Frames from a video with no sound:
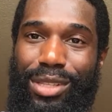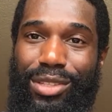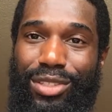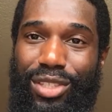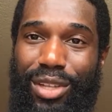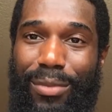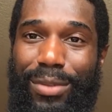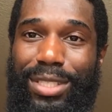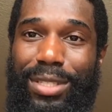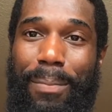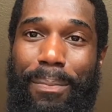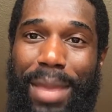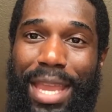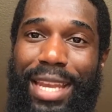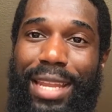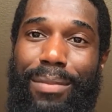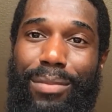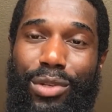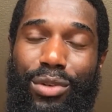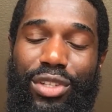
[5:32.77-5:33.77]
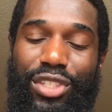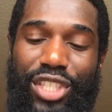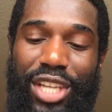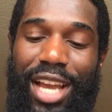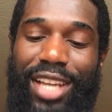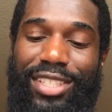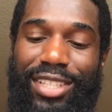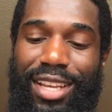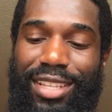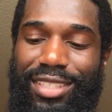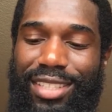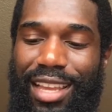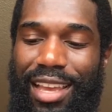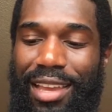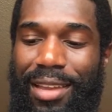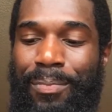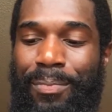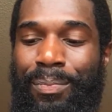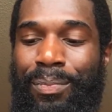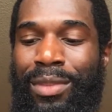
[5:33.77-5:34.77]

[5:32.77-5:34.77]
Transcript: Jefferson made him do the cha-cha slide.